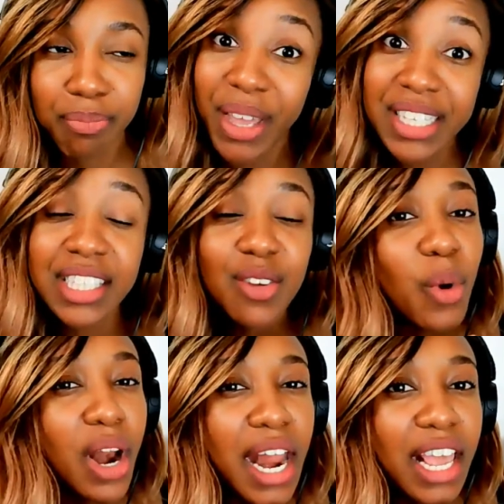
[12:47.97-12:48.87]
basically
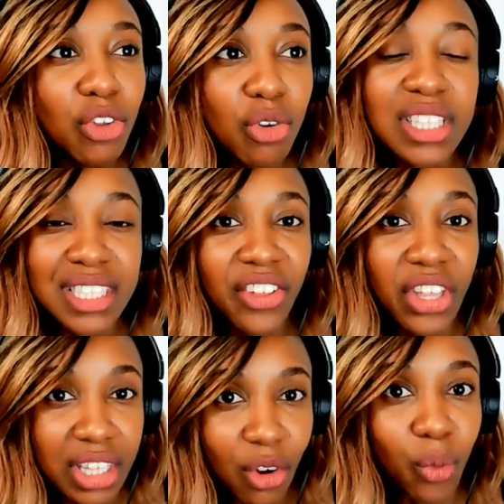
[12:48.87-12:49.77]
when they you could tell
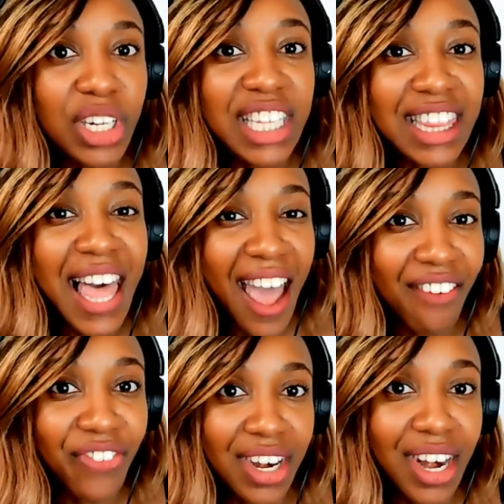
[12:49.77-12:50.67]
that they're really
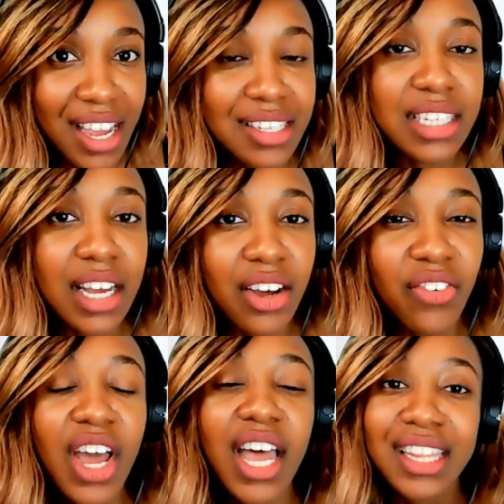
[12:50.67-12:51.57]
laughing at stuff,